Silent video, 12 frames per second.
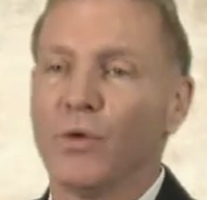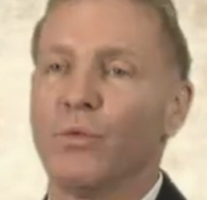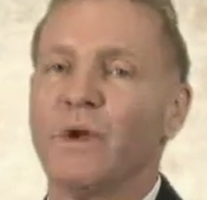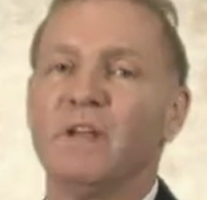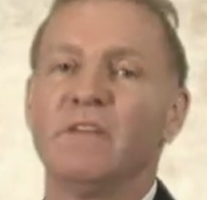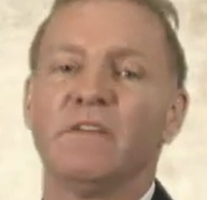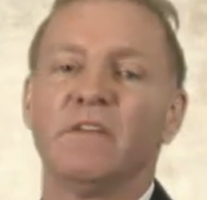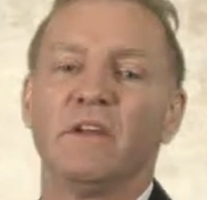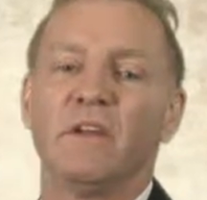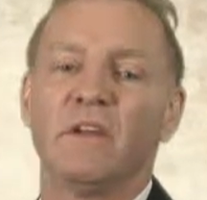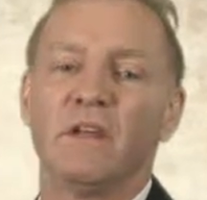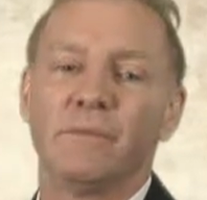We
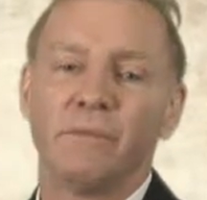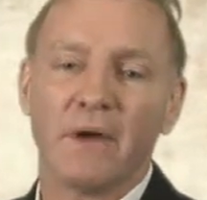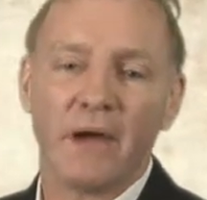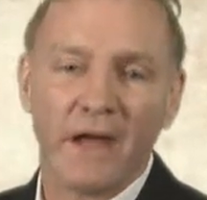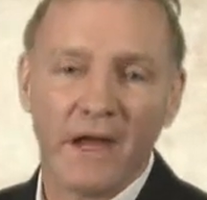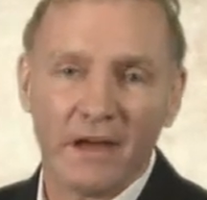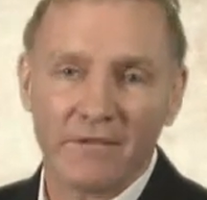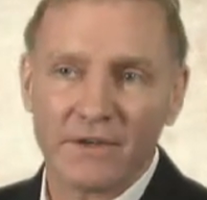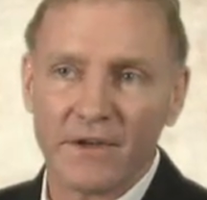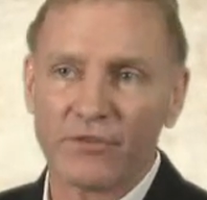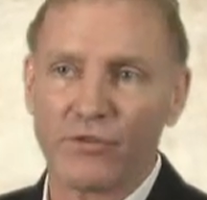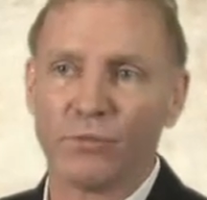see a half
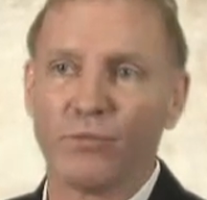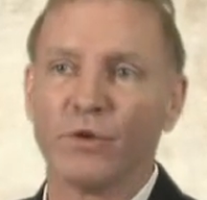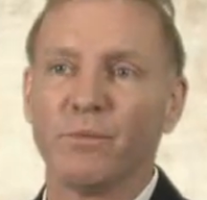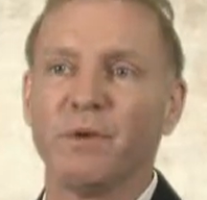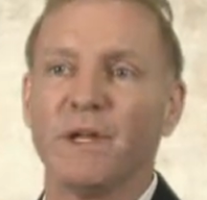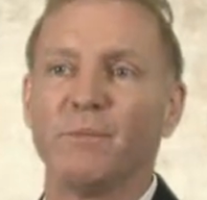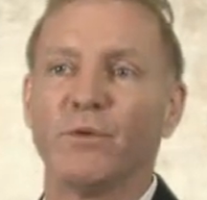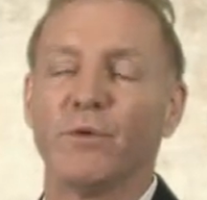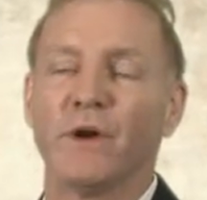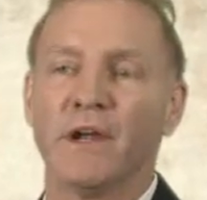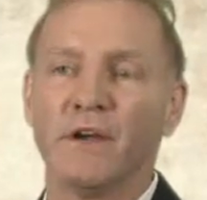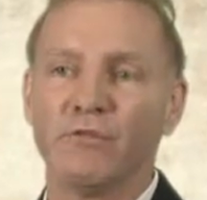dozen or more
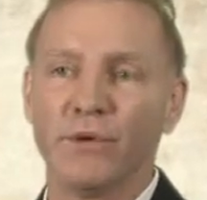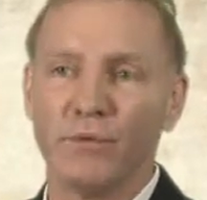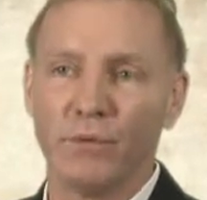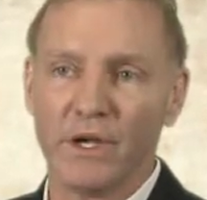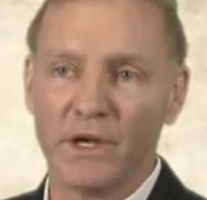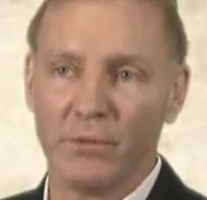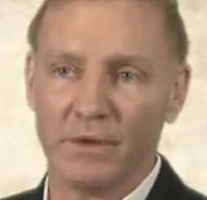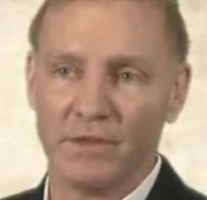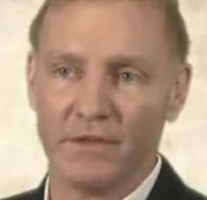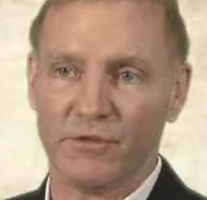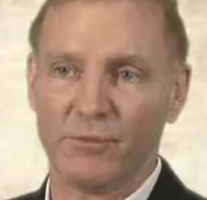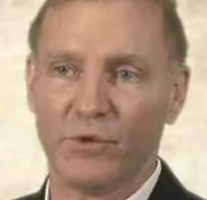people every week with
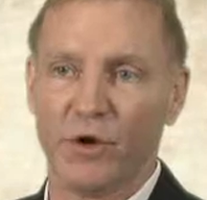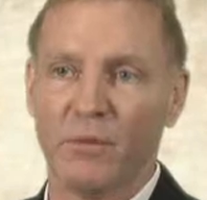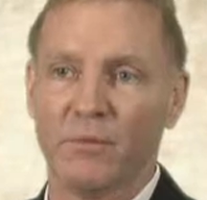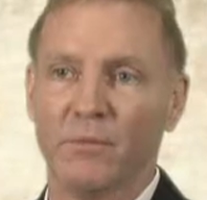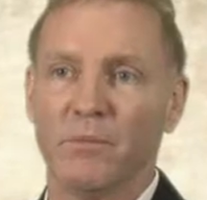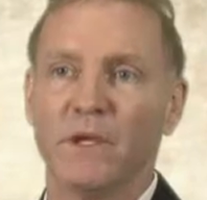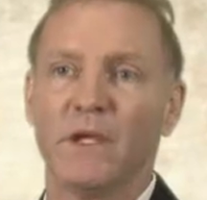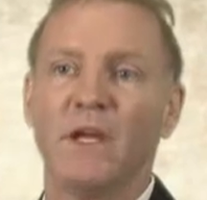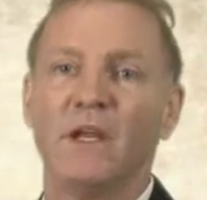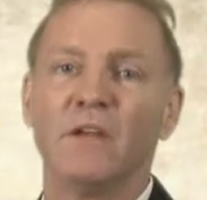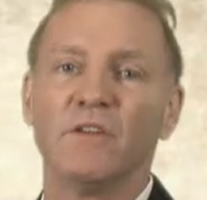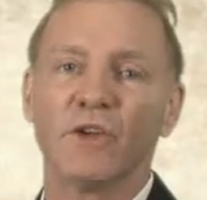this problem.
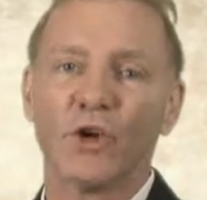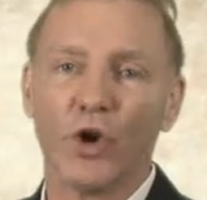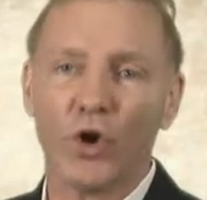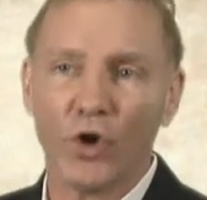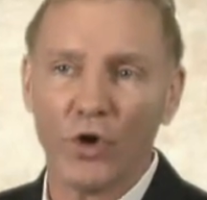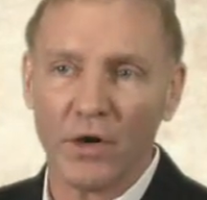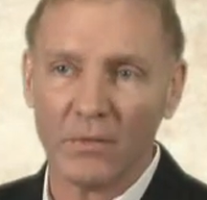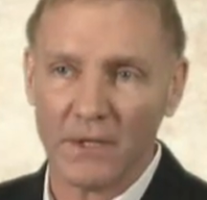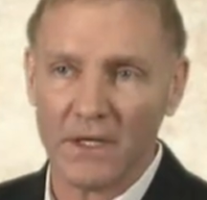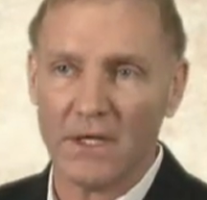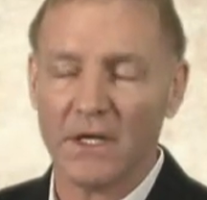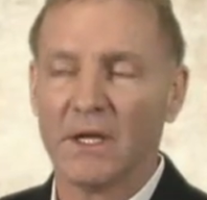It is
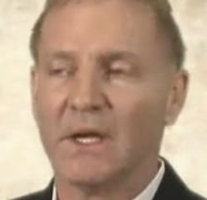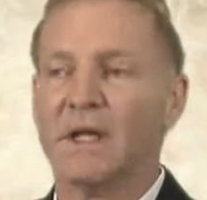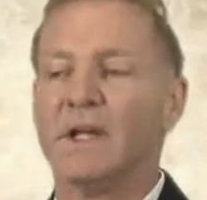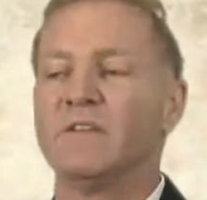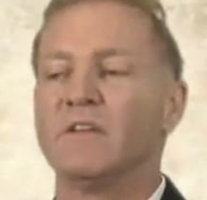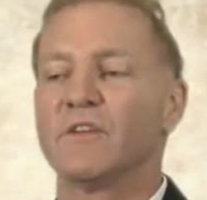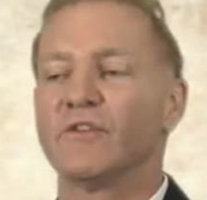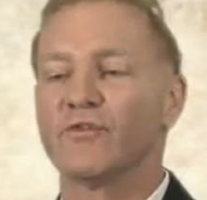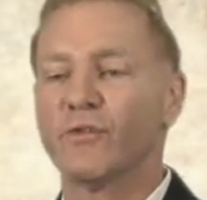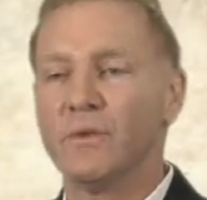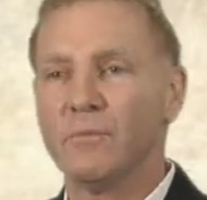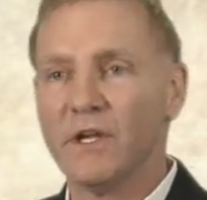common. It's
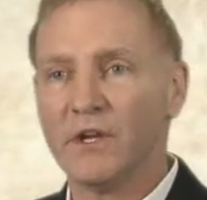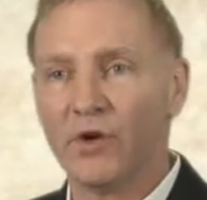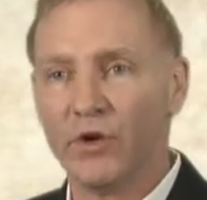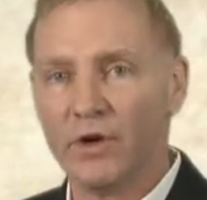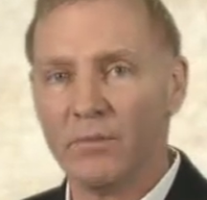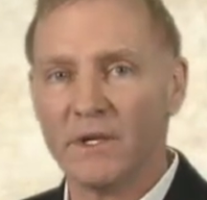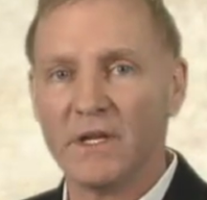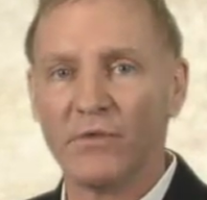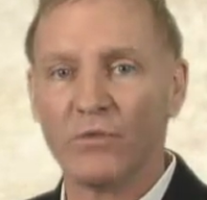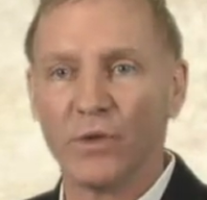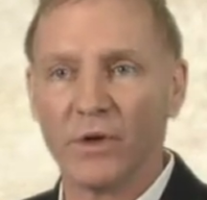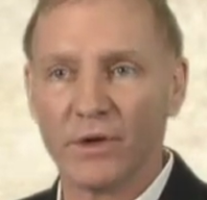extremely common
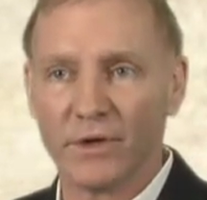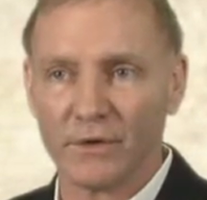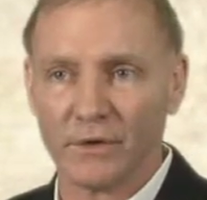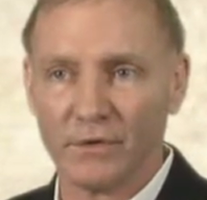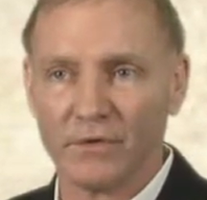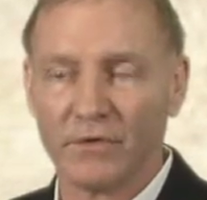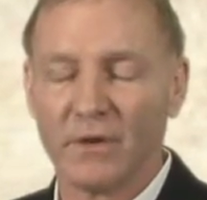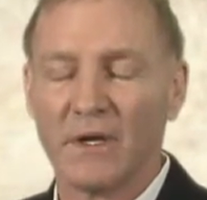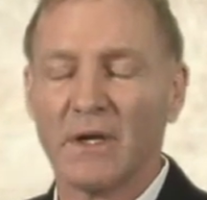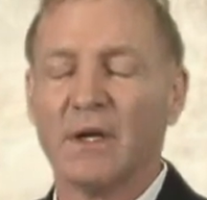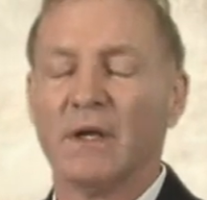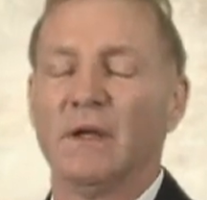in workers.
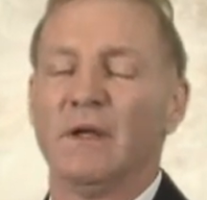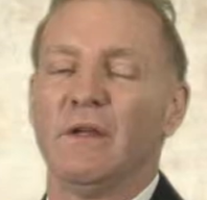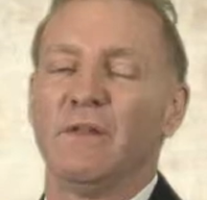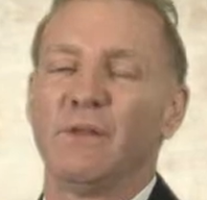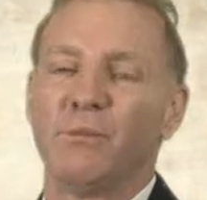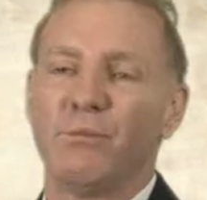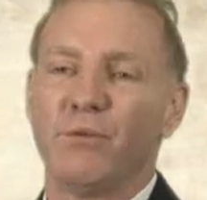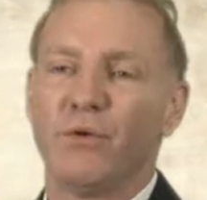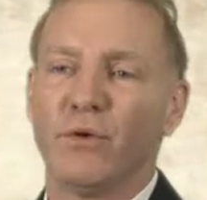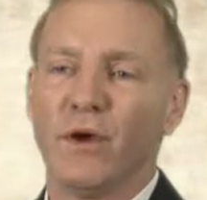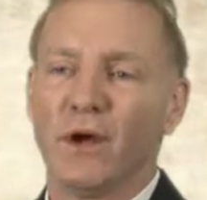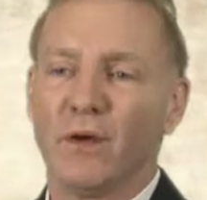The
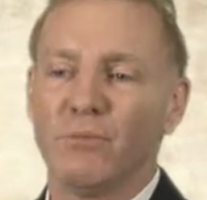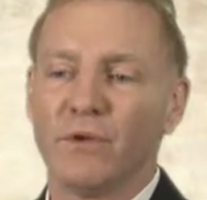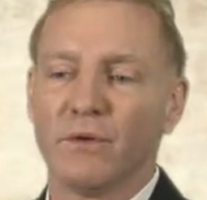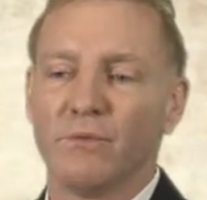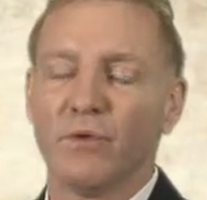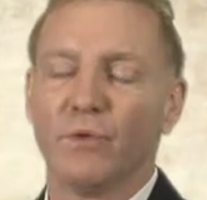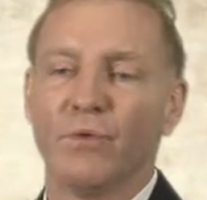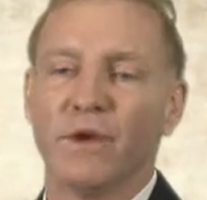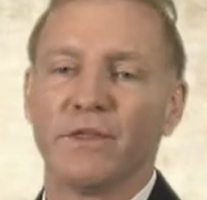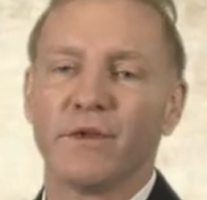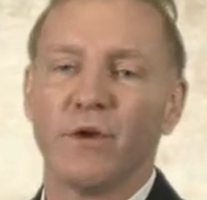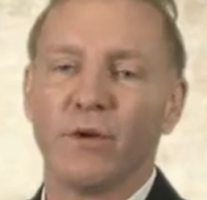problem
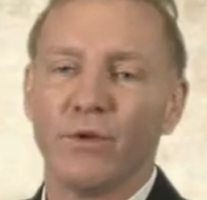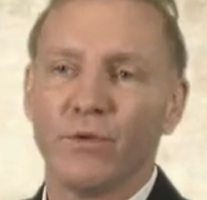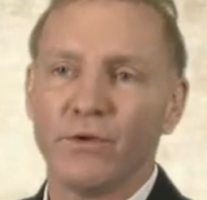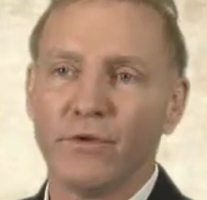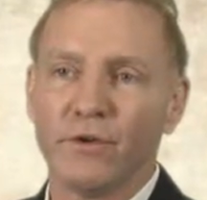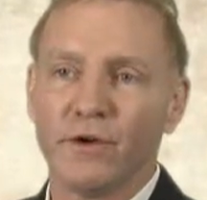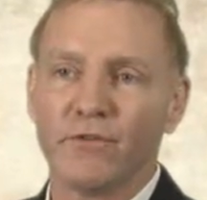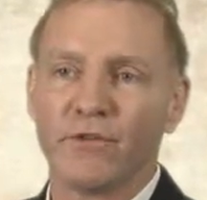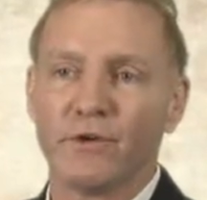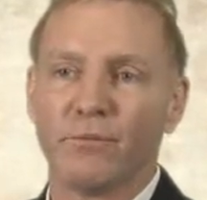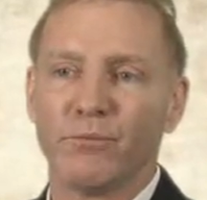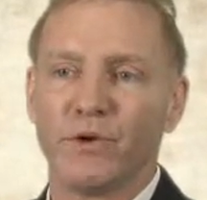with ulnar nerve
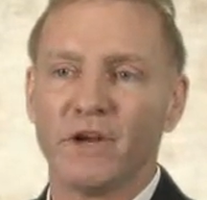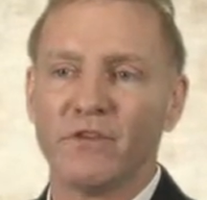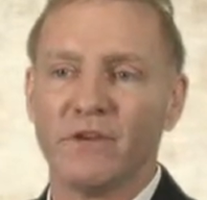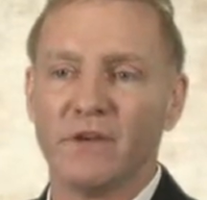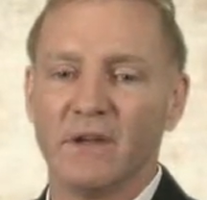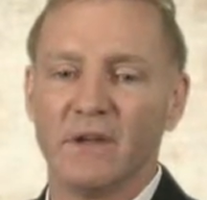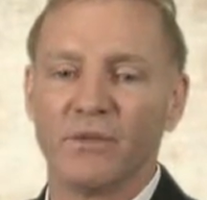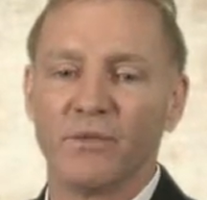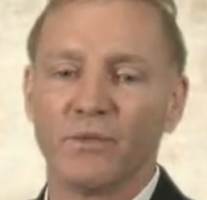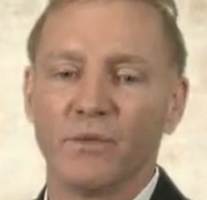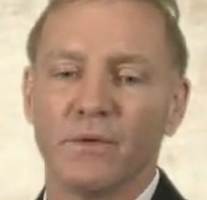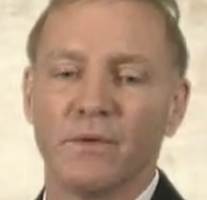compression
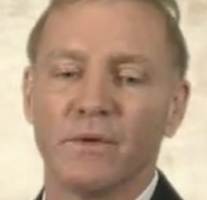is